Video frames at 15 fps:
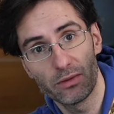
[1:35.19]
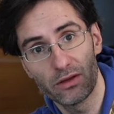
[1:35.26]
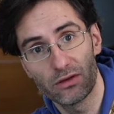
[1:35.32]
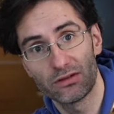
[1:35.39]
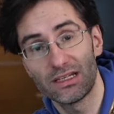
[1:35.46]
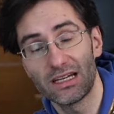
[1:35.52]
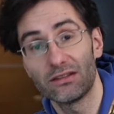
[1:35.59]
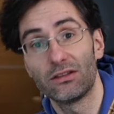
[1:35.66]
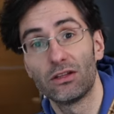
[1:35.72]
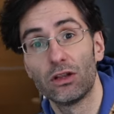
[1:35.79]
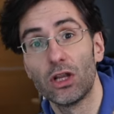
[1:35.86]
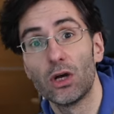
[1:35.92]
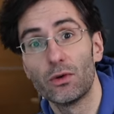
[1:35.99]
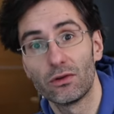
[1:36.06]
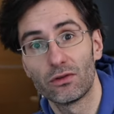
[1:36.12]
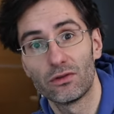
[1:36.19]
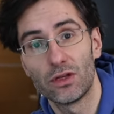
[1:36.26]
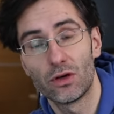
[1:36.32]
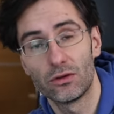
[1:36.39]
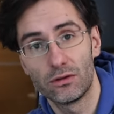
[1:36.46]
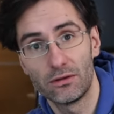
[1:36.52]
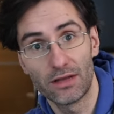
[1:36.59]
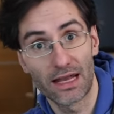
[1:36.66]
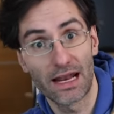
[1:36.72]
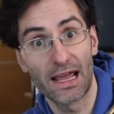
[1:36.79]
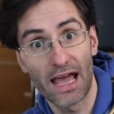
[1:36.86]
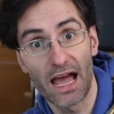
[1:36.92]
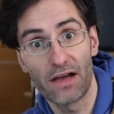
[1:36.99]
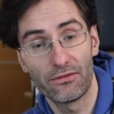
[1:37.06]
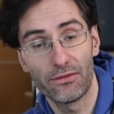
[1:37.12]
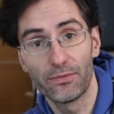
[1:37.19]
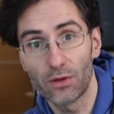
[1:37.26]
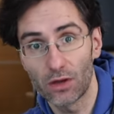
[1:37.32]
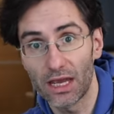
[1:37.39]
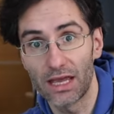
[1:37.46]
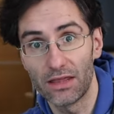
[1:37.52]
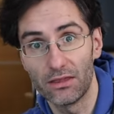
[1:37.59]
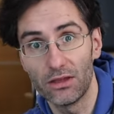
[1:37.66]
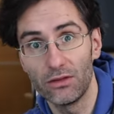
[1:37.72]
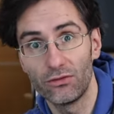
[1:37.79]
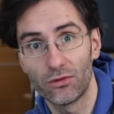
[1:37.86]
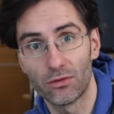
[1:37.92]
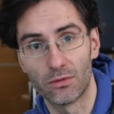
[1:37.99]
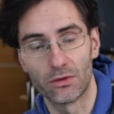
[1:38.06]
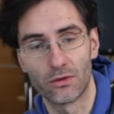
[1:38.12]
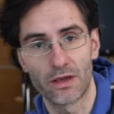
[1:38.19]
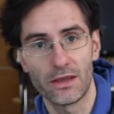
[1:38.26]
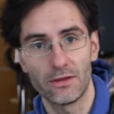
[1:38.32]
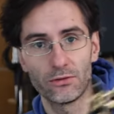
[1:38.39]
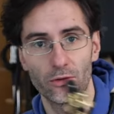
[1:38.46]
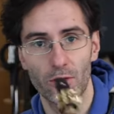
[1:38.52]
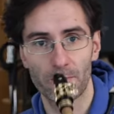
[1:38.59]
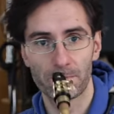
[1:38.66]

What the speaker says: because that's the lowest note that I have in the instrument, okay? So.